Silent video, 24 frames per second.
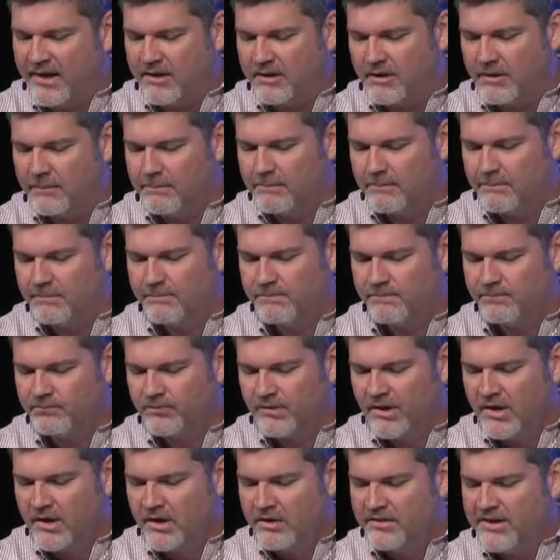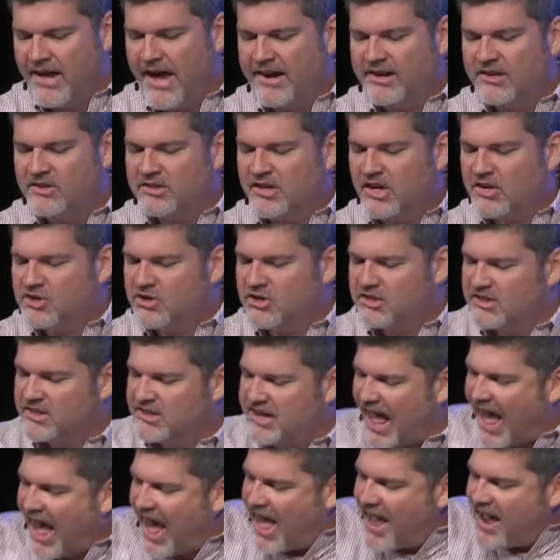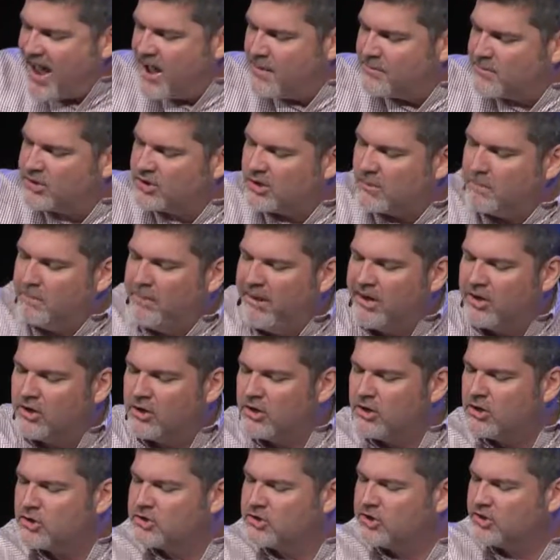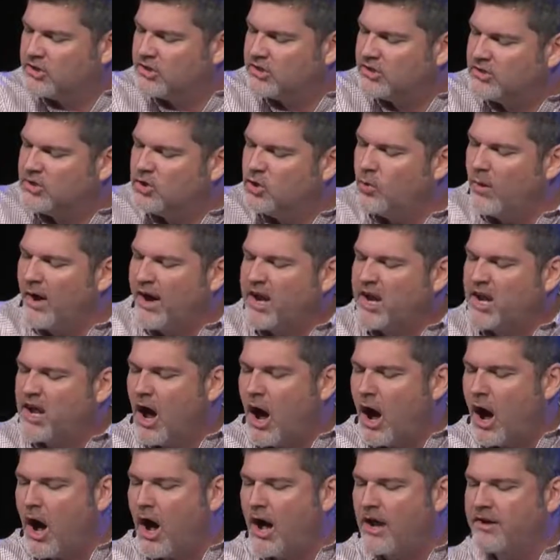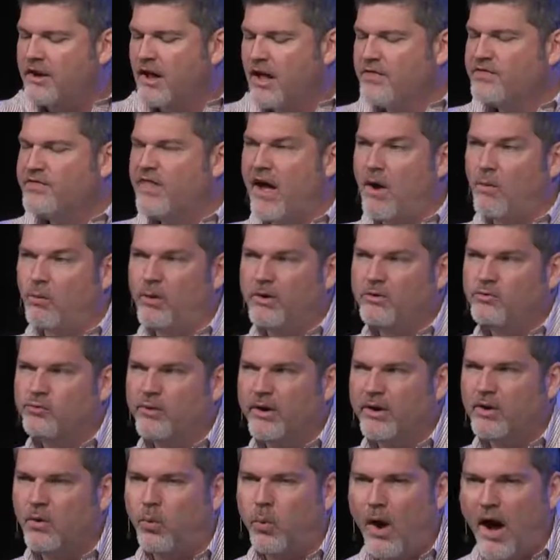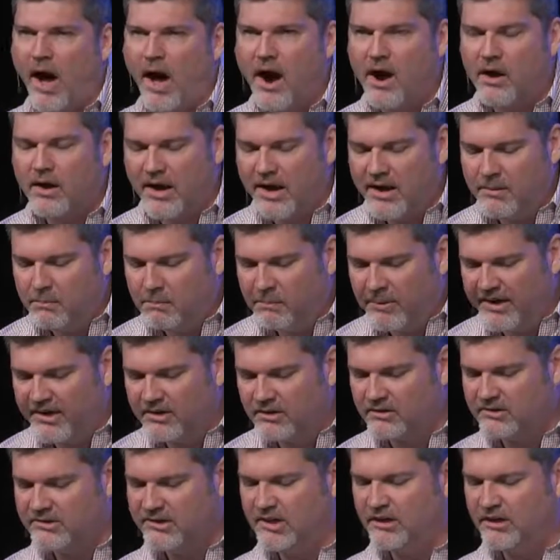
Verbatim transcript: up. The accusation is this I am superior to, to a God that would require a penalty